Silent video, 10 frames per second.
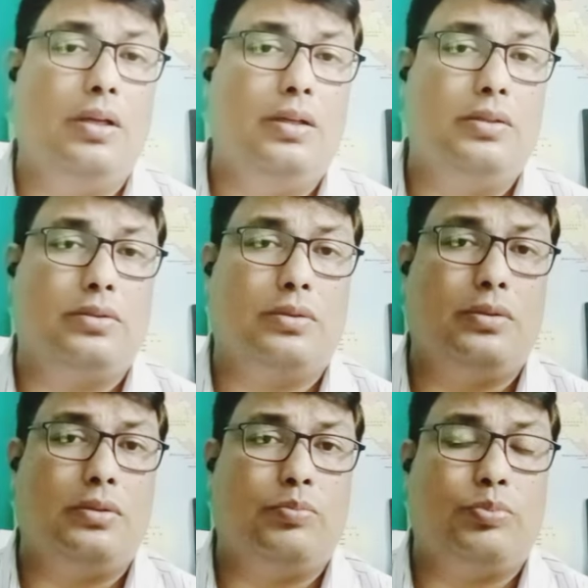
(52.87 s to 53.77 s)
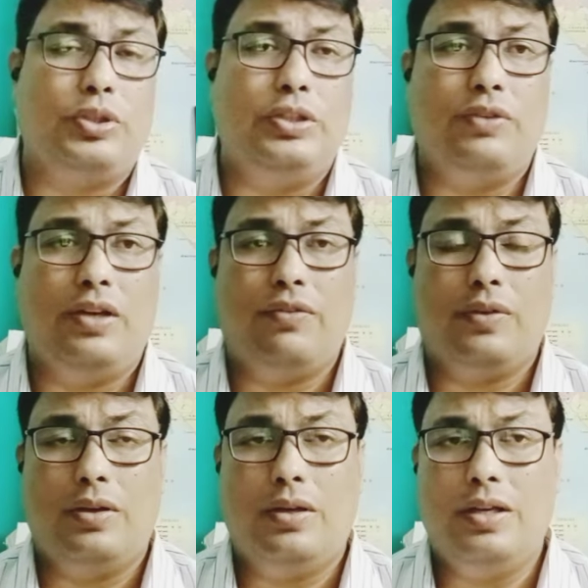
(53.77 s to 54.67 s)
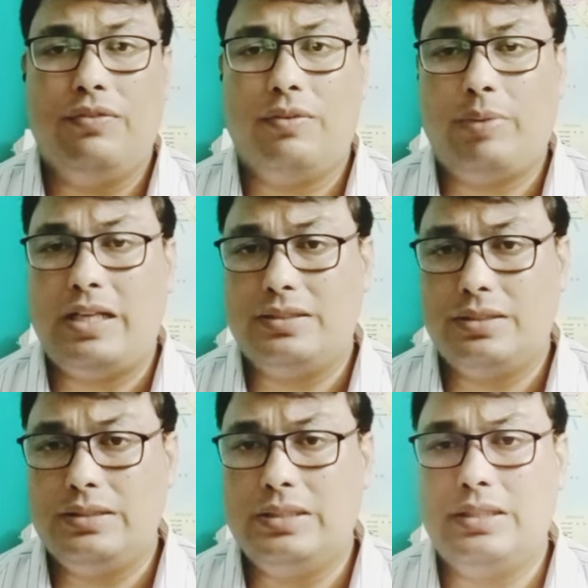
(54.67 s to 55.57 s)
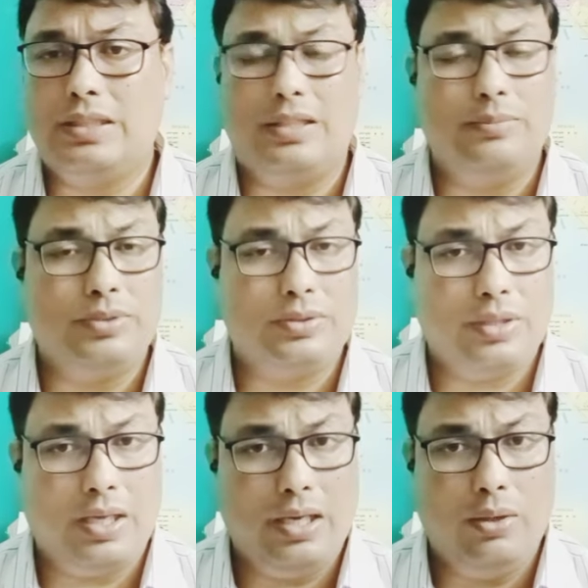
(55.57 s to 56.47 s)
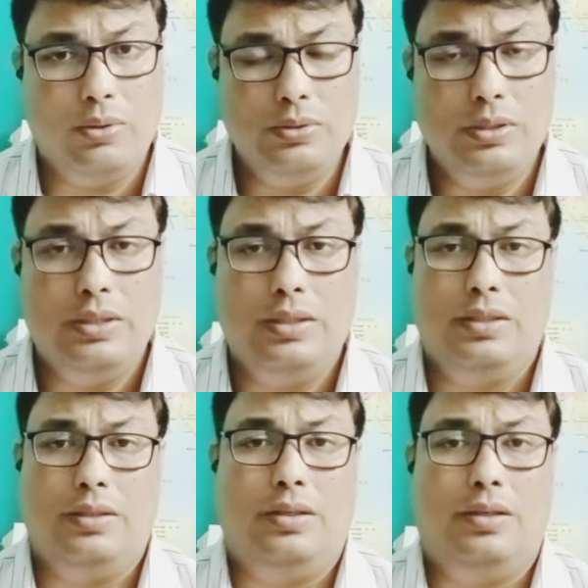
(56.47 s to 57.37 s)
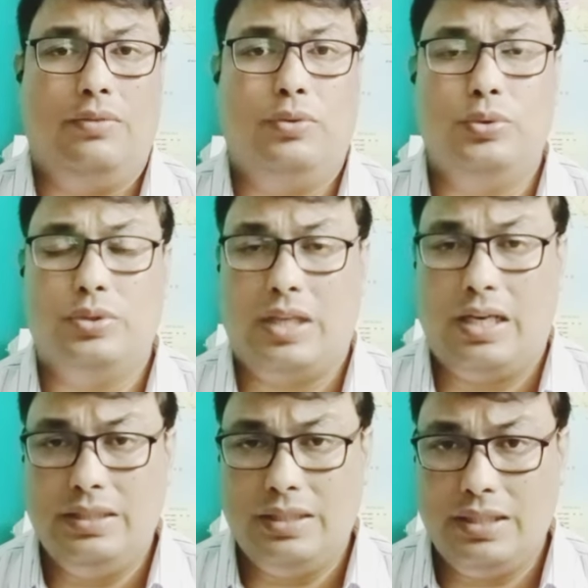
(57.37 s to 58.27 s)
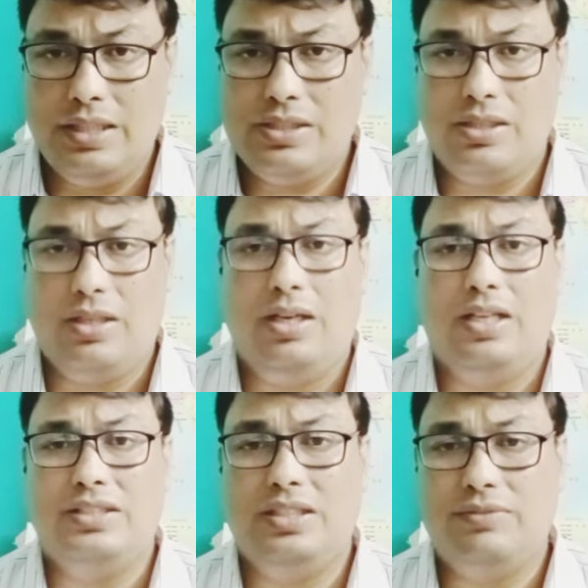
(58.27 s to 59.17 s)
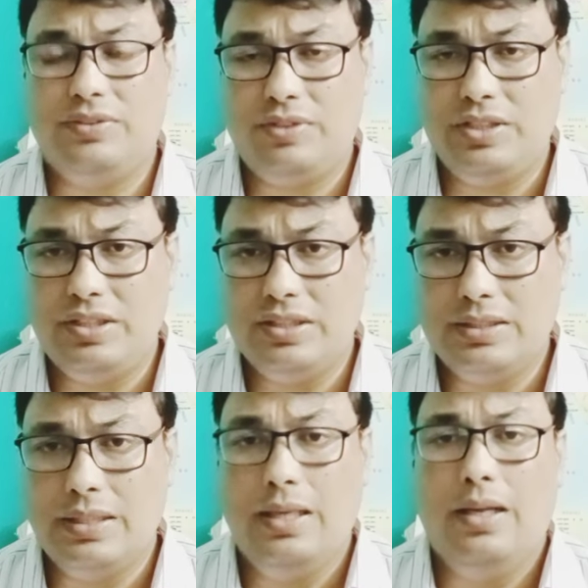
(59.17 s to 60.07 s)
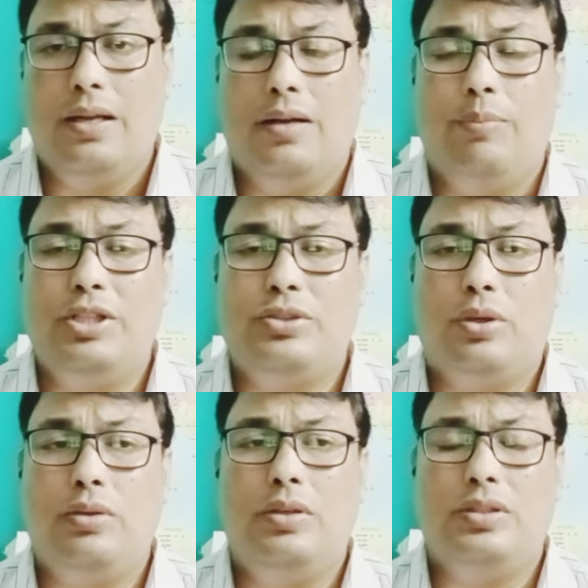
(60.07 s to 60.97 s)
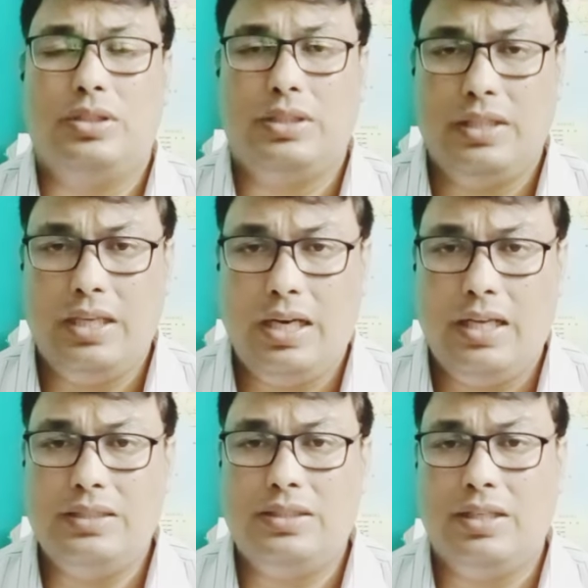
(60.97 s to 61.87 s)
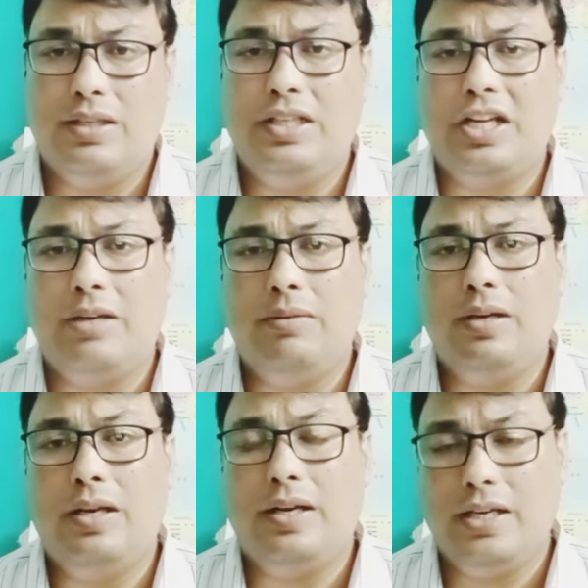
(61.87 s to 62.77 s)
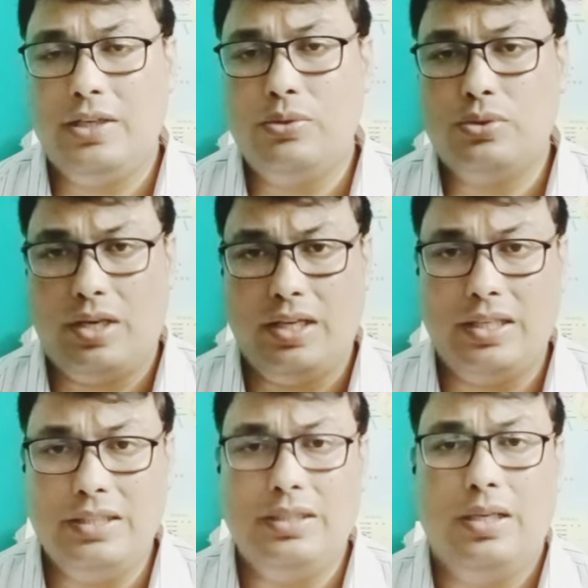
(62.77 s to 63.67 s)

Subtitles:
So if a passenger comes alone, who's underage, less than 15 years, based on certain airlines, it can reduce or increase.